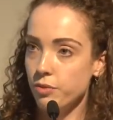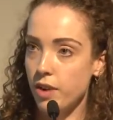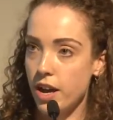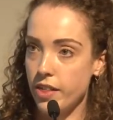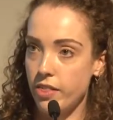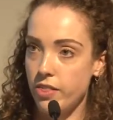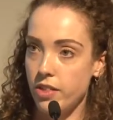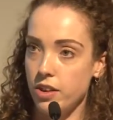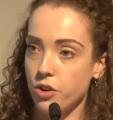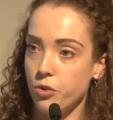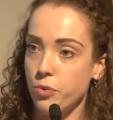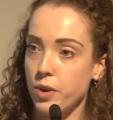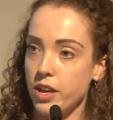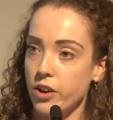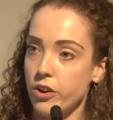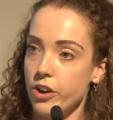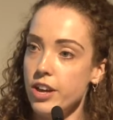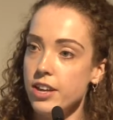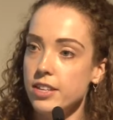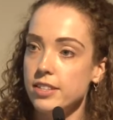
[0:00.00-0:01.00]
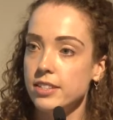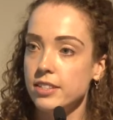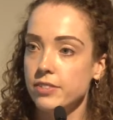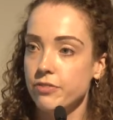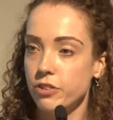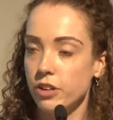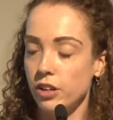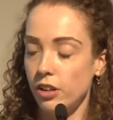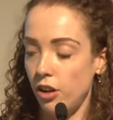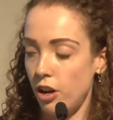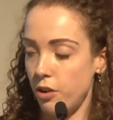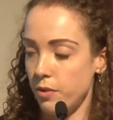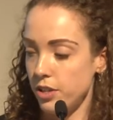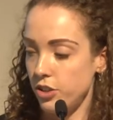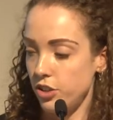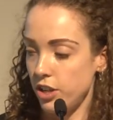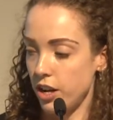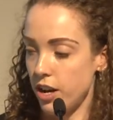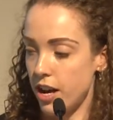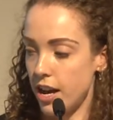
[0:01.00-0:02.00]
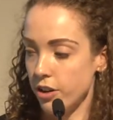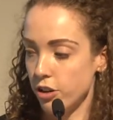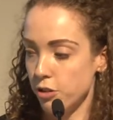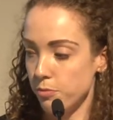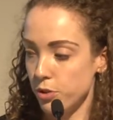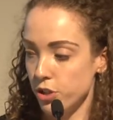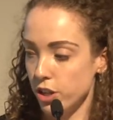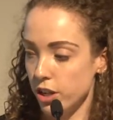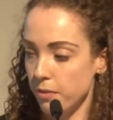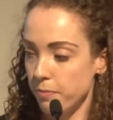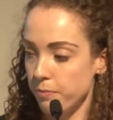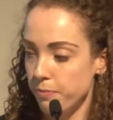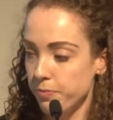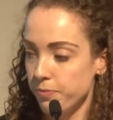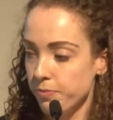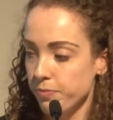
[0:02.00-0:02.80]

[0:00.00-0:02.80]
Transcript: rather than quick oats for a lower GI option.